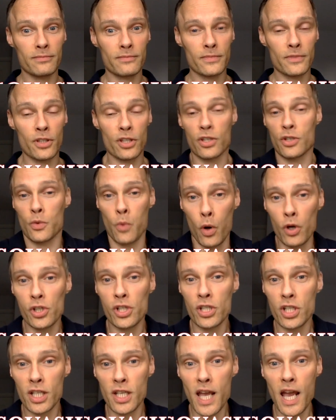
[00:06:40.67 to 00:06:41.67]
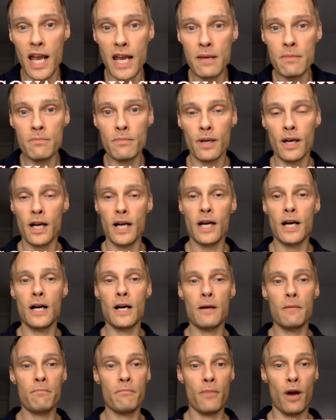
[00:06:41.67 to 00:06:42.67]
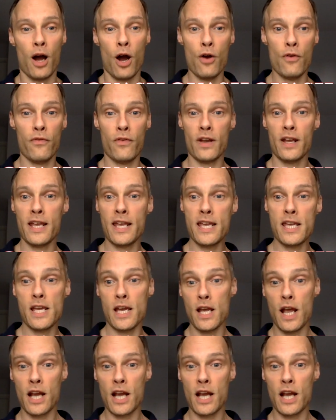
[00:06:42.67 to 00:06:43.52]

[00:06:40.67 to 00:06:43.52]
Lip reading: The squash is a game. Over here,